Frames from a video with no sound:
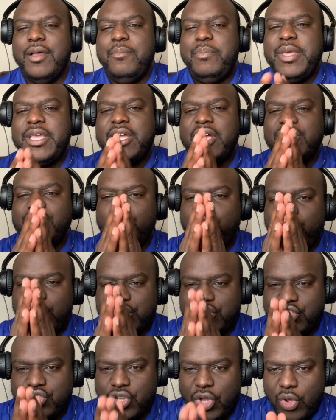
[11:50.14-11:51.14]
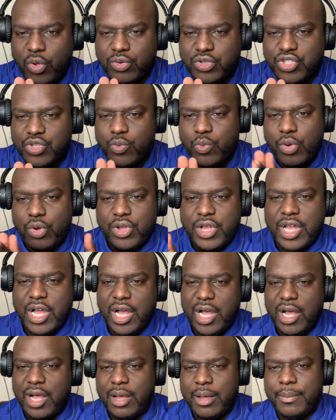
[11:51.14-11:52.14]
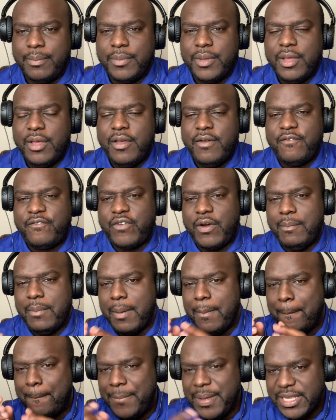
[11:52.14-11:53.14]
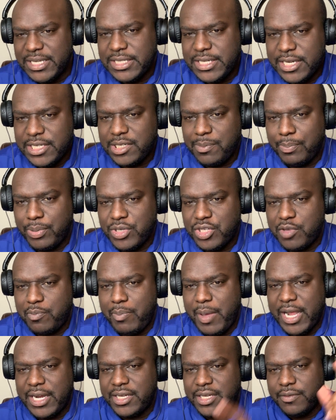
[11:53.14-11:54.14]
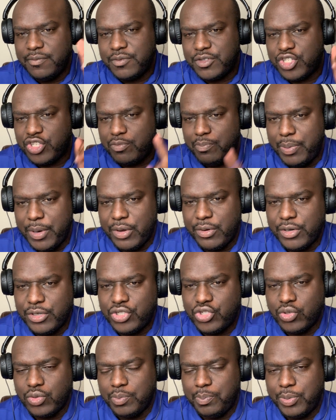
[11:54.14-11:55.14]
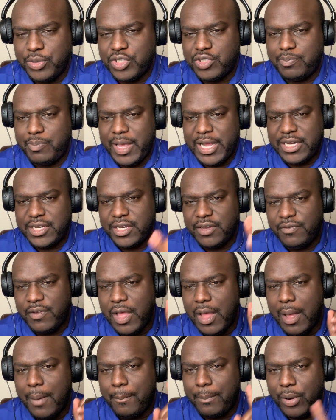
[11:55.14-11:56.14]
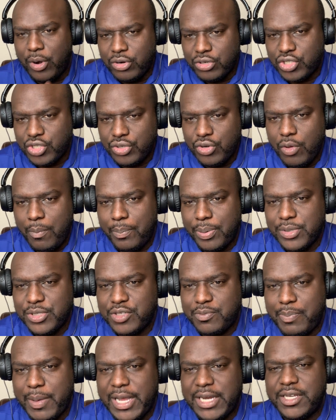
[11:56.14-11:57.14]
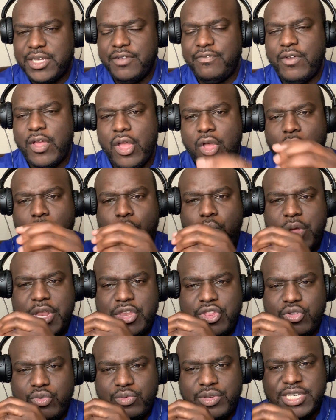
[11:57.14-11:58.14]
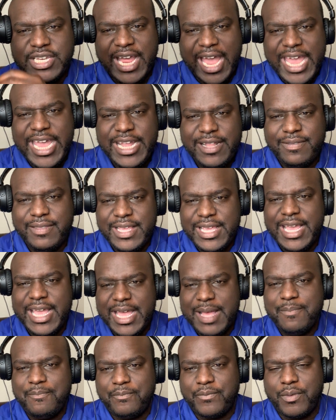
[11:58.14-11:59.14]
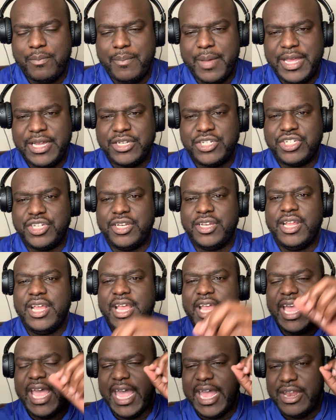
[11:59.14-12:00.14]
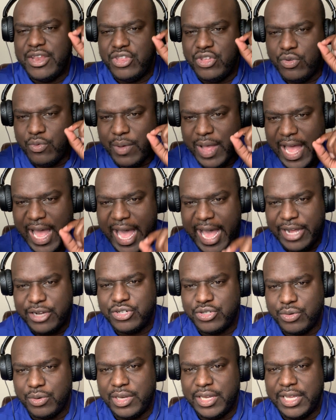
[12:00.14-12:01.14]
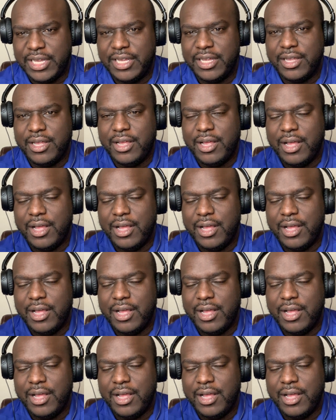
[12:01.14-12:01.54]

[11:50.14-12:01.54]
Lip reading: Because results will come from a business perspective, spiritual perspective, personal perspective, when you take the information and you actually